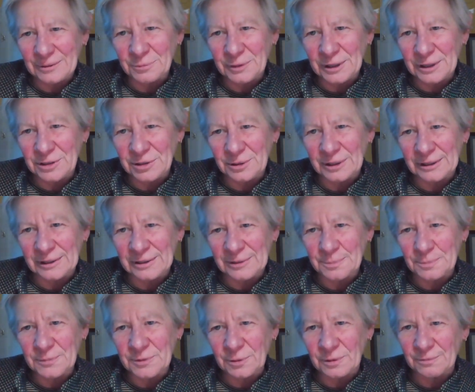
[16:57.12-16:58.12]
thing that we're
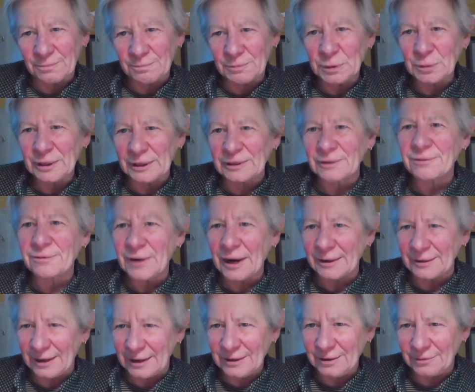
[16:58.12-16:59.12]
doing is sort of building the
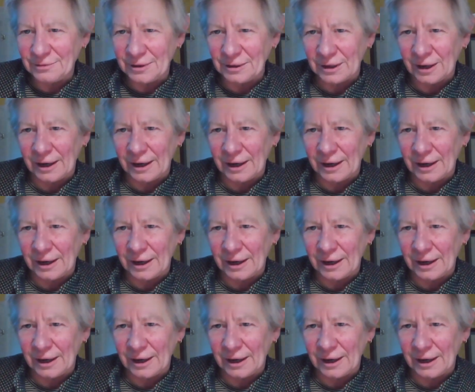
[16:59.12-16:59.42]
front end,